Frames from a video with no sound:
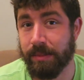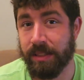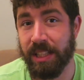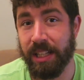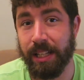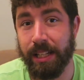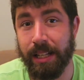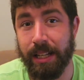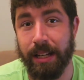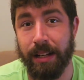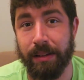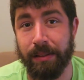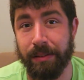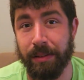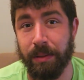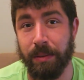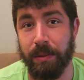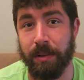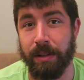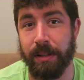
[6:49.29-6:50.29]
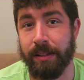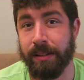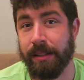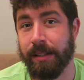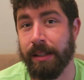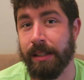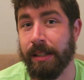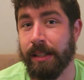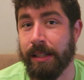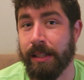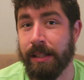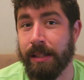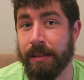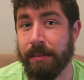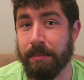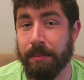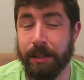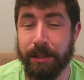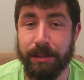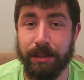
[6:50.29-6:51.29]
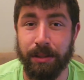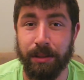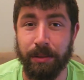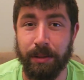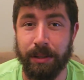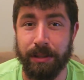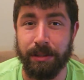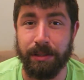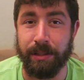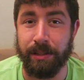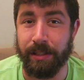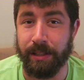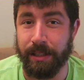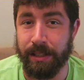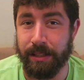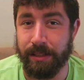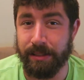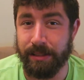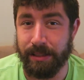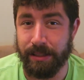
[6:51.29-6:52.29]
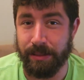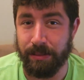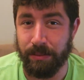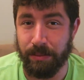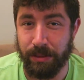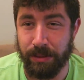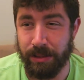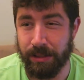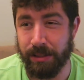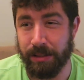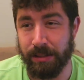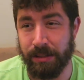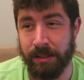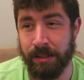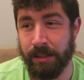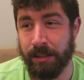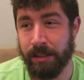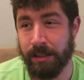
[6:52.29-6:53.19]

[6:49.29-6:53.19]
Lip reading: Take it however you want. Make sure you watch our other content, which is